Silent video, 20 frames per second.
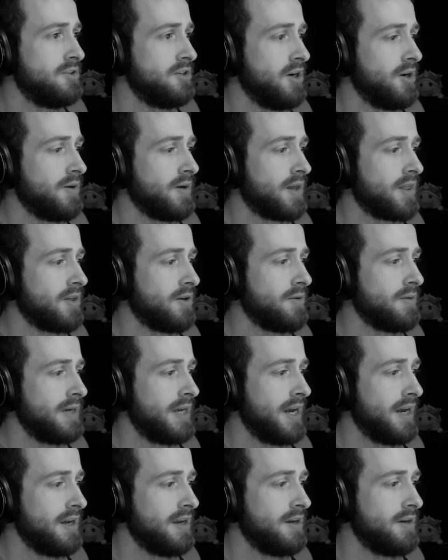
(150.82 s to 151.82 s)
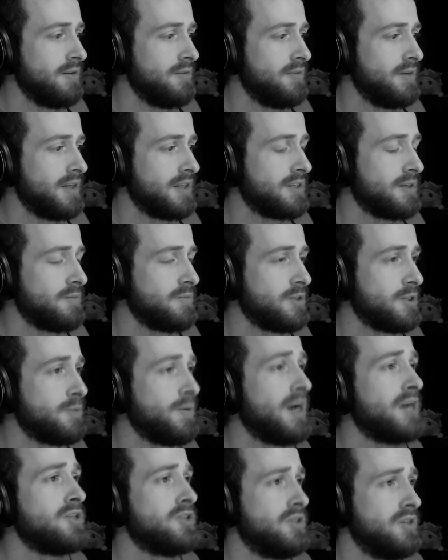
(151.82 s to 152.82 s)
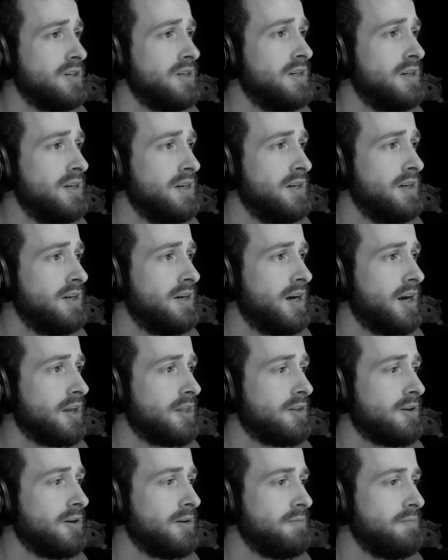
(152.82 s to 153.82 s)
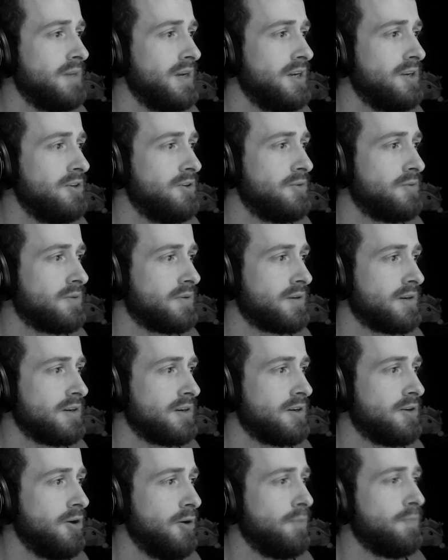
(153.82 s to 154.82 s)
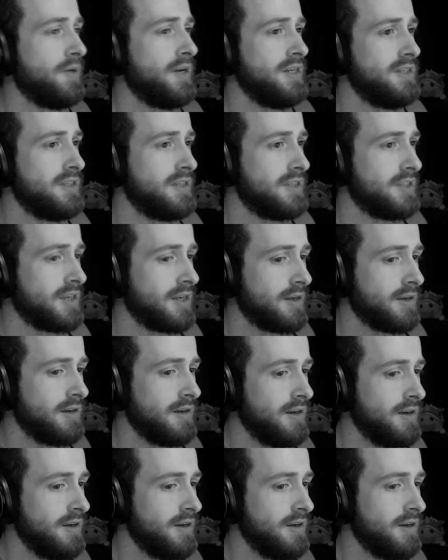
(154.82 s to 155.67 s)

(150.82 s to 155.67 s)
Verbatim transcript: Joe, I thought we had, we had something special. I thought me and you were gonna go places like